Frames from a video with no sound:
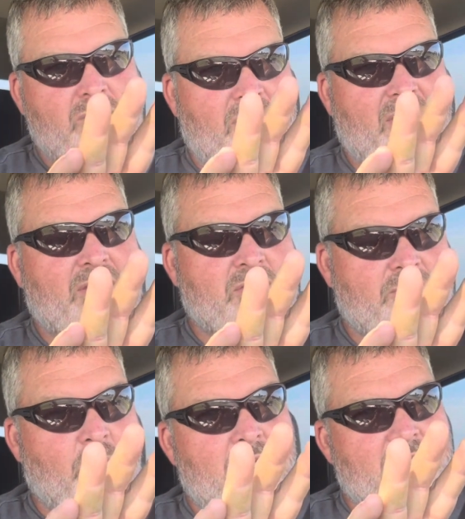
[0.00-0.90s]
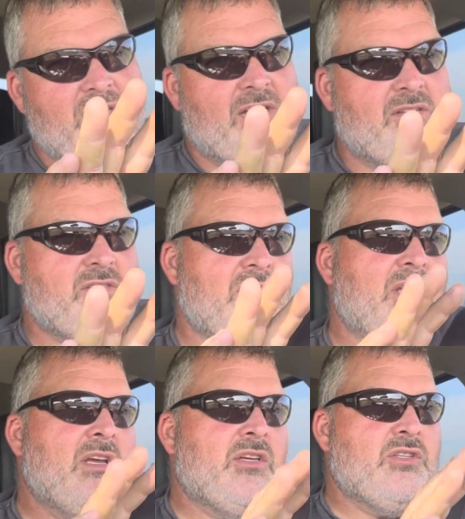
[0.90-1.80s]
I think there's 4 in this house.
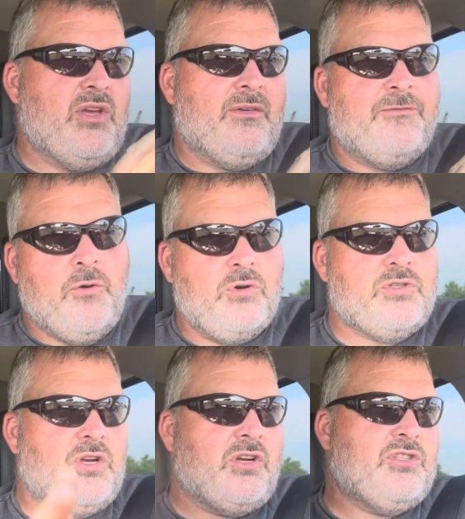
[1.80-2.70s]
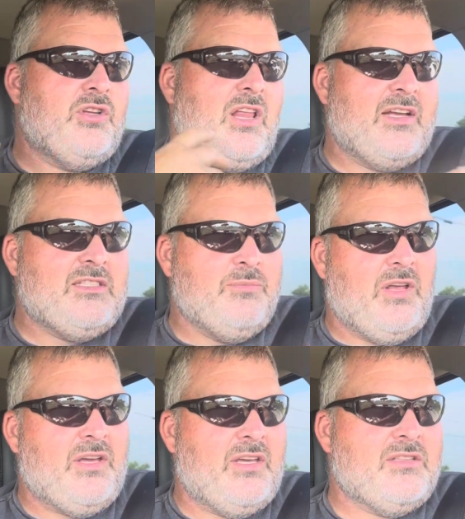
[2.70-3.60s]
So you have 4 circuits to do lights and
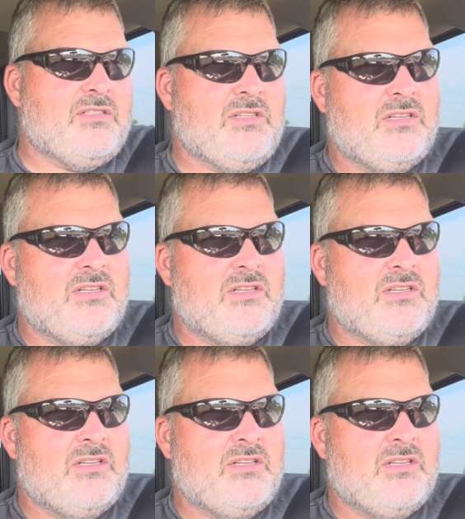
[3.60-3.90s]
plug-ins,